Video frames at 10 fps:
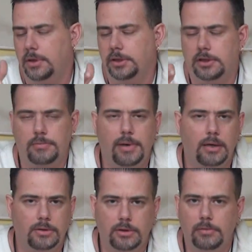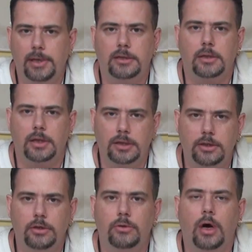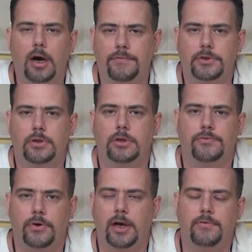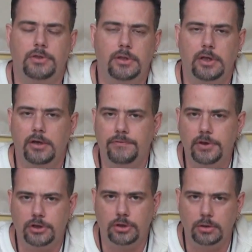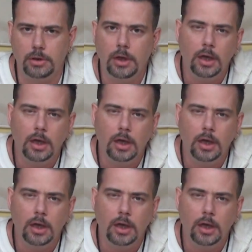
it surmounts to basically 2 officers for every city official.